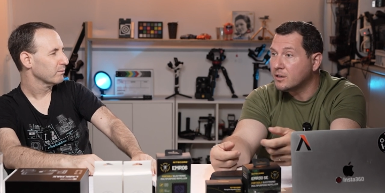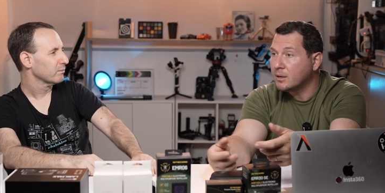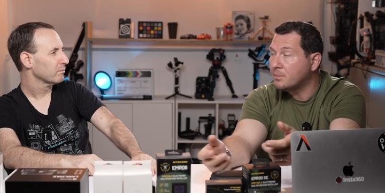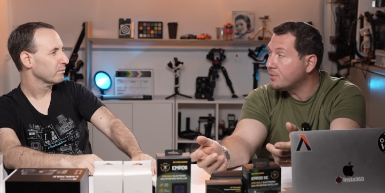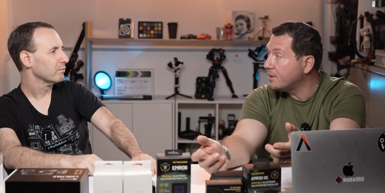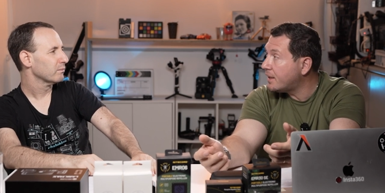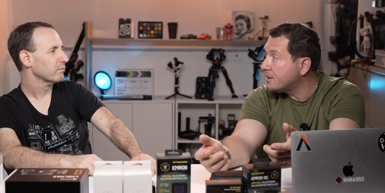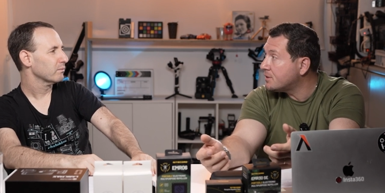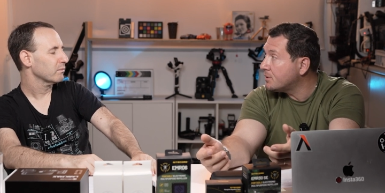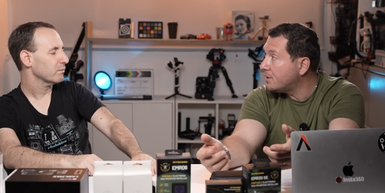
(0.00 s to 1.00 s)
Speaker 1: hook up three
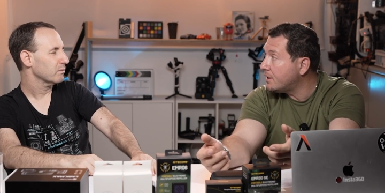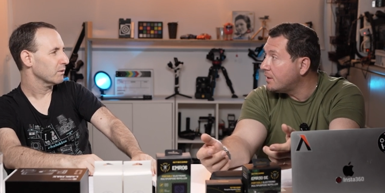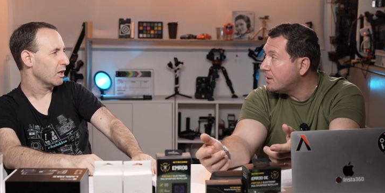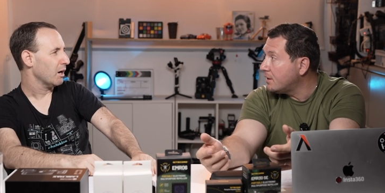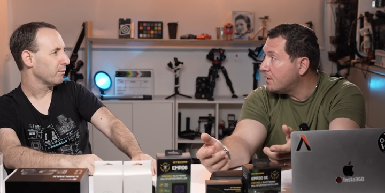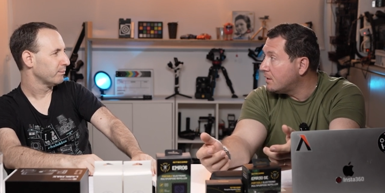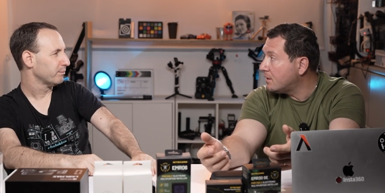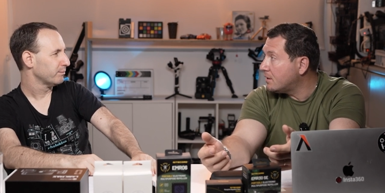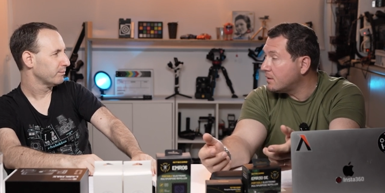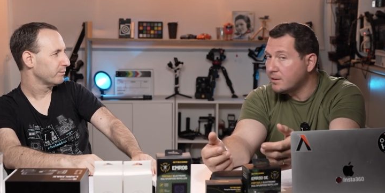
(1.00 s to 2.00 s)
lights to it. Yeah.
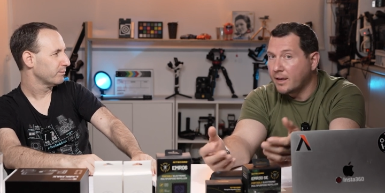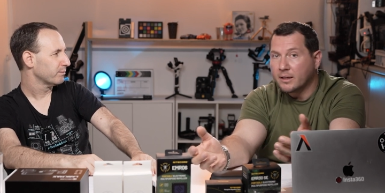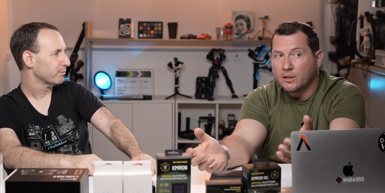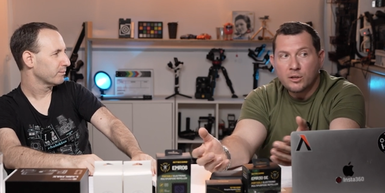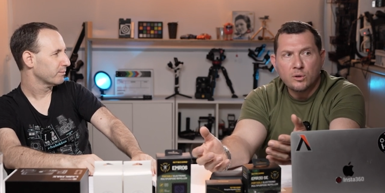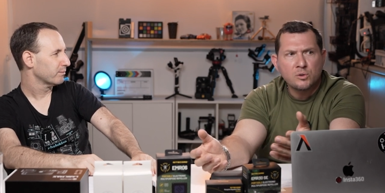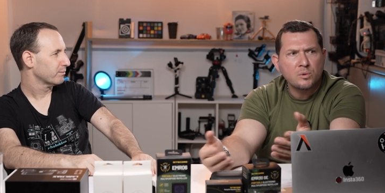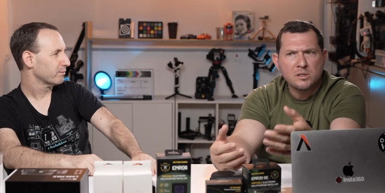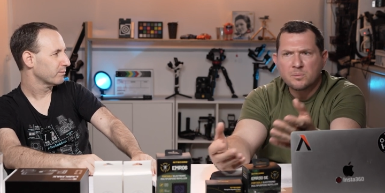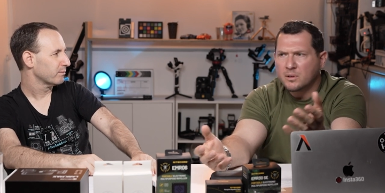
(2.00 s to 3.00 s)
Uh, not huge
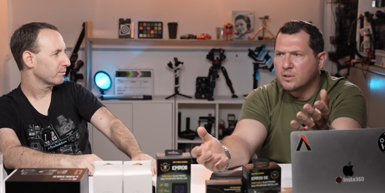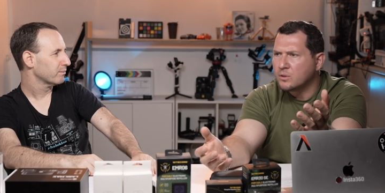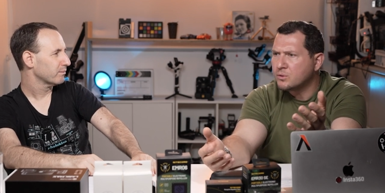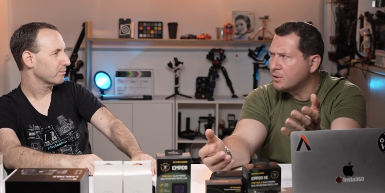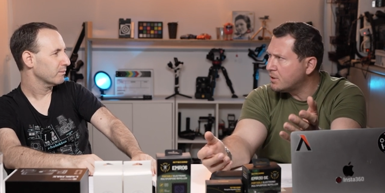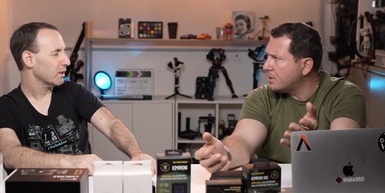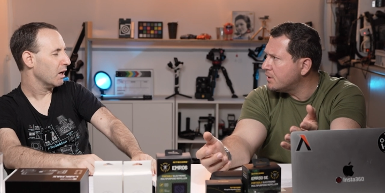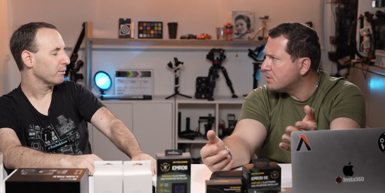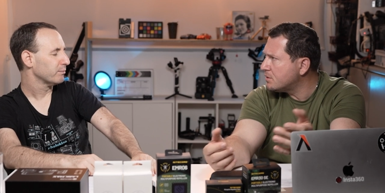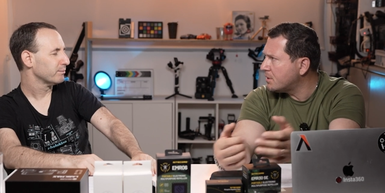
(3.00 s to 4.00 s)
ones, but you know, two hundred
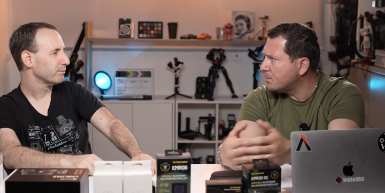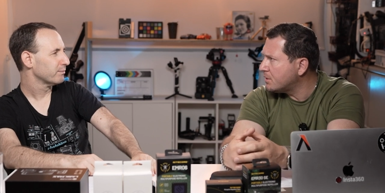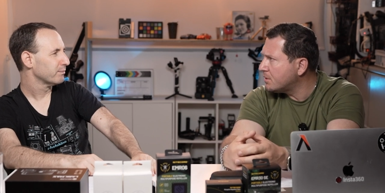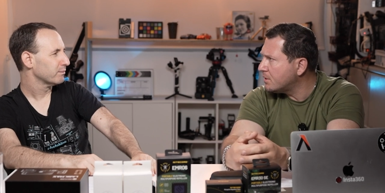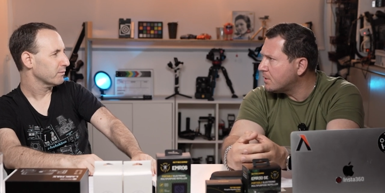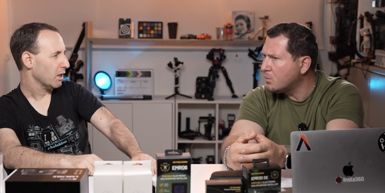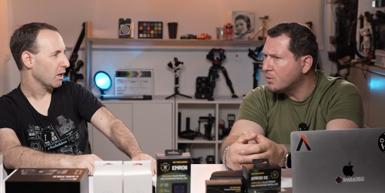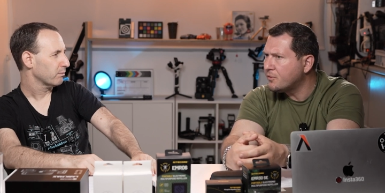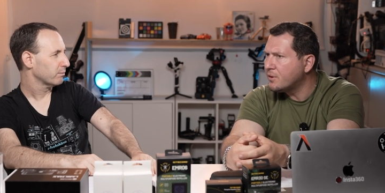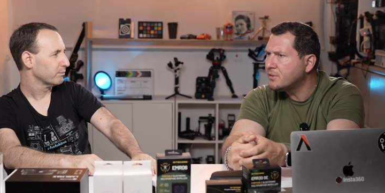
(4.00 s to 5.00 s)
yeah. or something, uh,
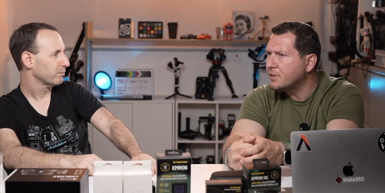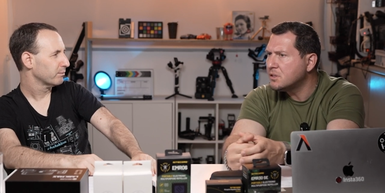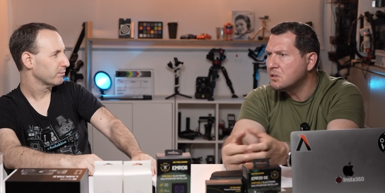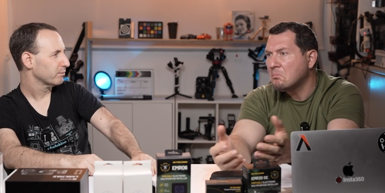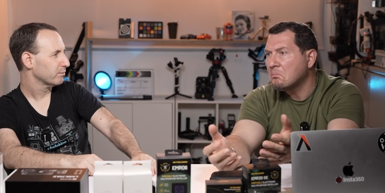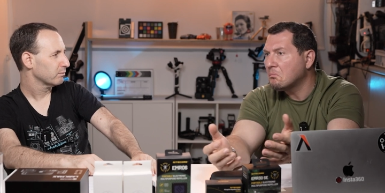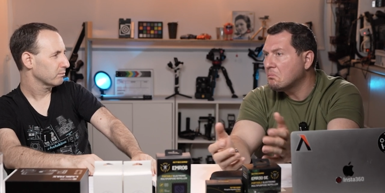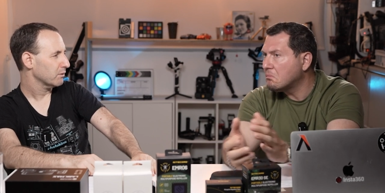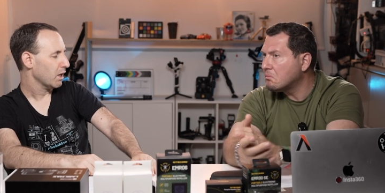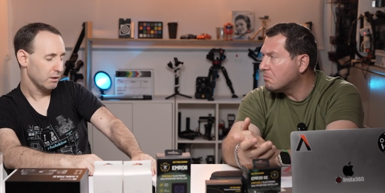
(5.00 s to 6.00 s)
one fifties.
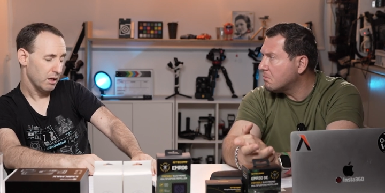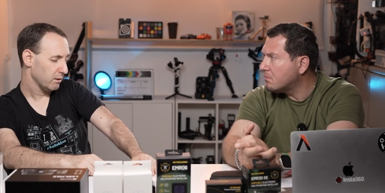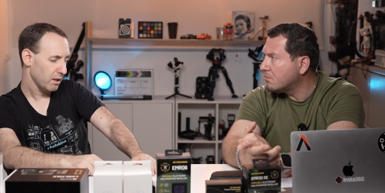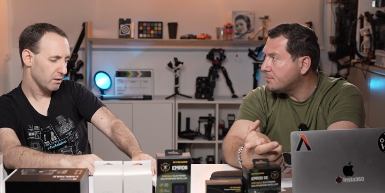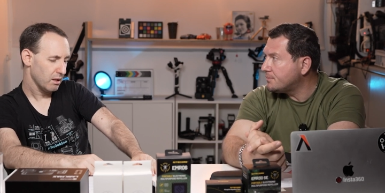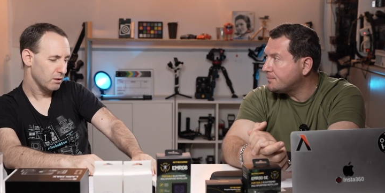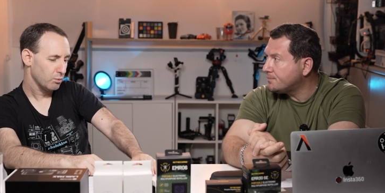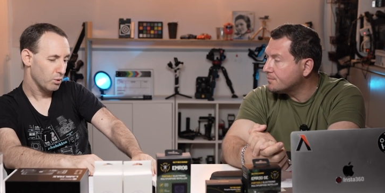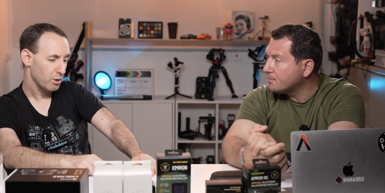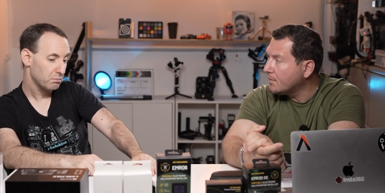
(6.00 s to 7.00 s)
Speaker 2: Yeah, that, that that
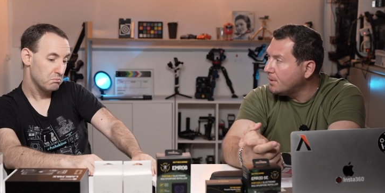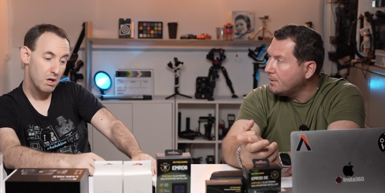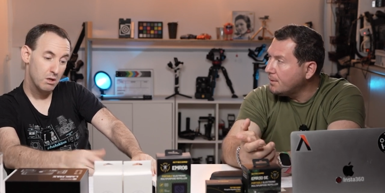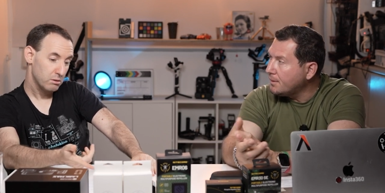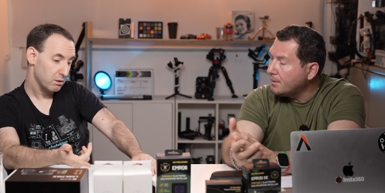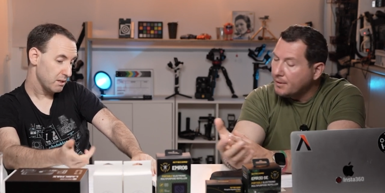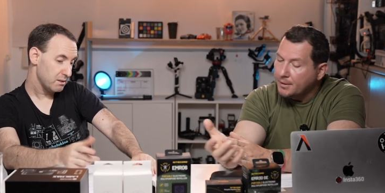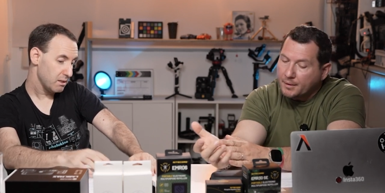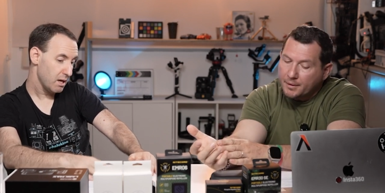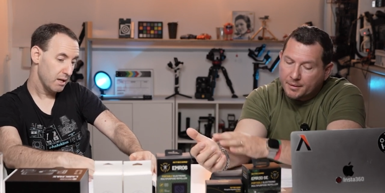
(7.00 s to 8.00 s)
can work. Yeah. So
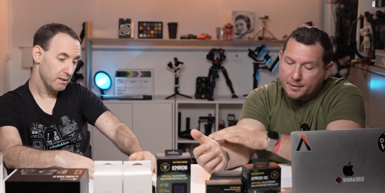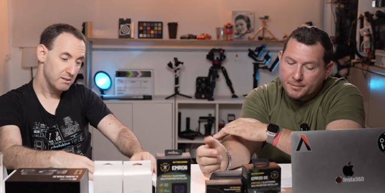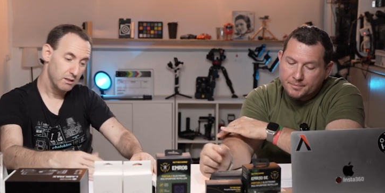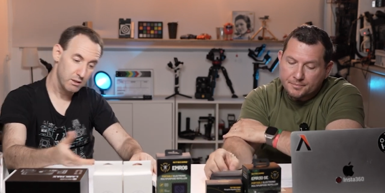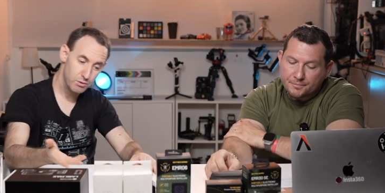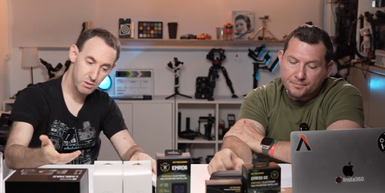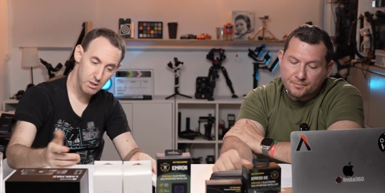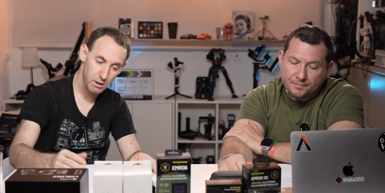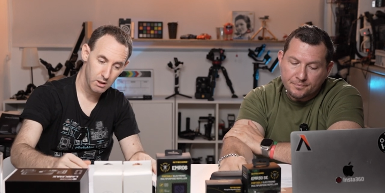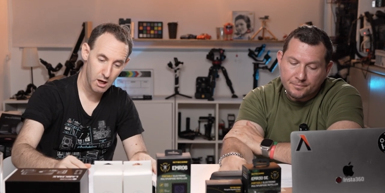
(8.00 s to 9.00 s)
that's uh, that's an
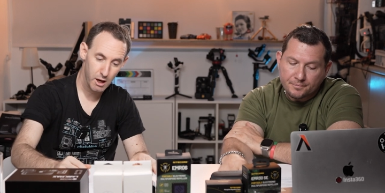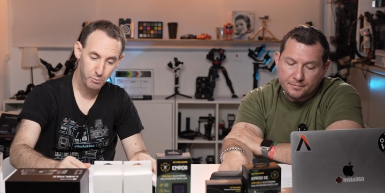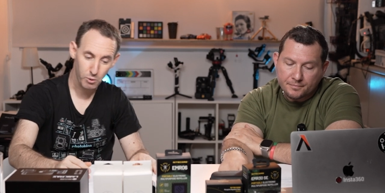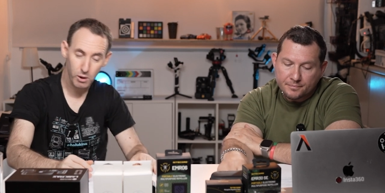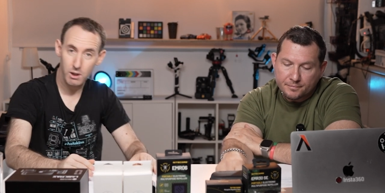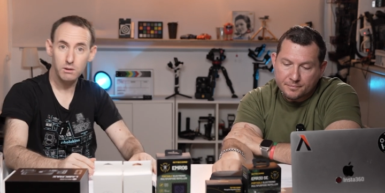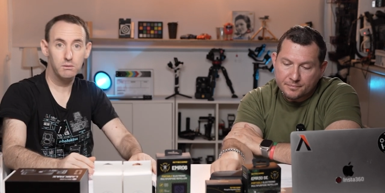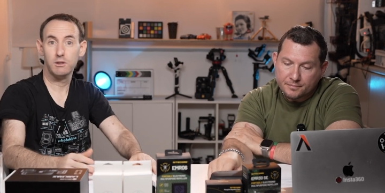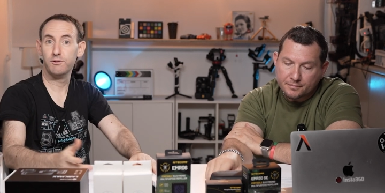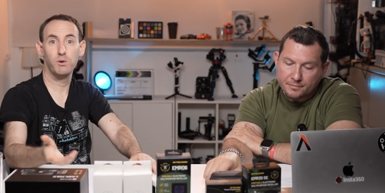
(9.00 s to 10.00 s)
interesting uh,
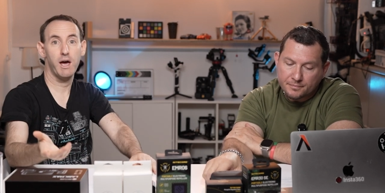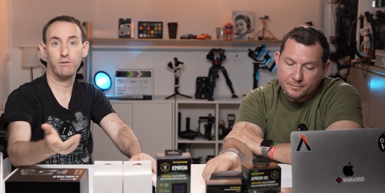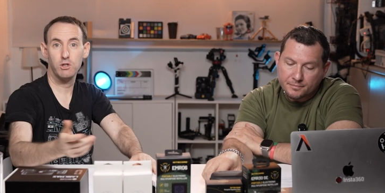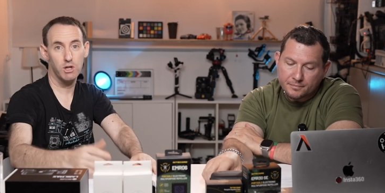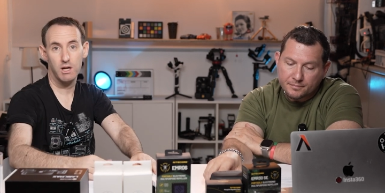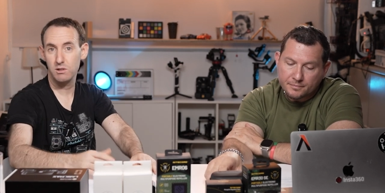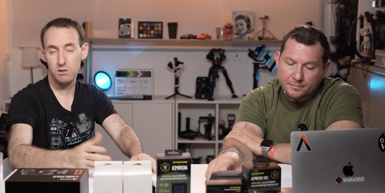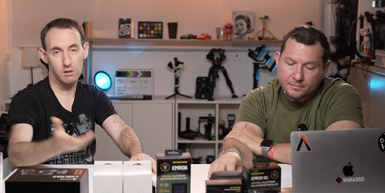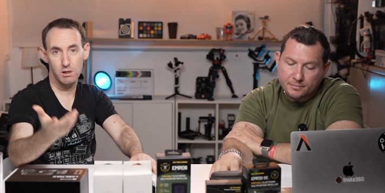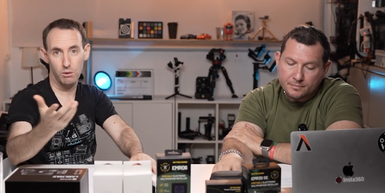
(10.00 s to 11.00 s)
product. If we have a
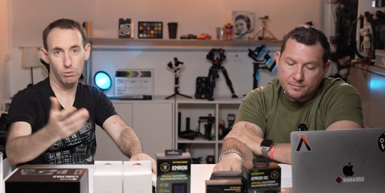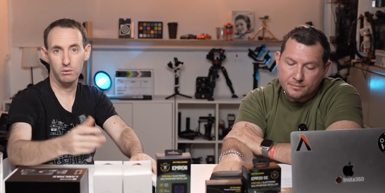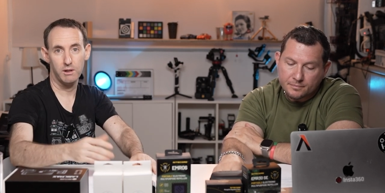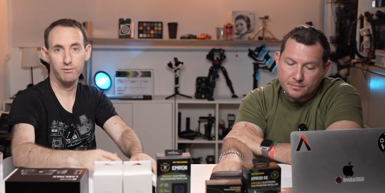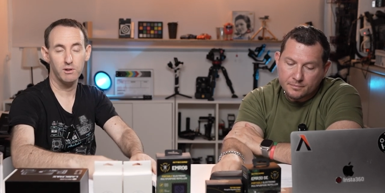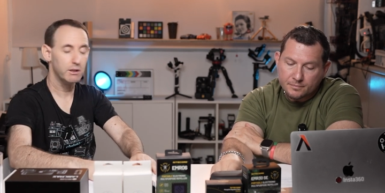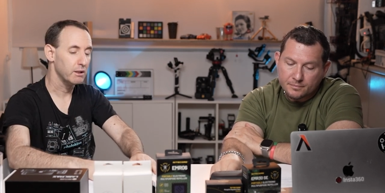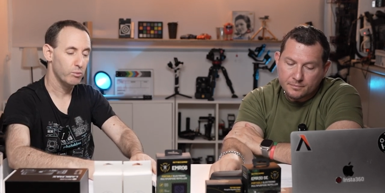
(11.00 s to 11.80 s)
chance, uh, we'll definitely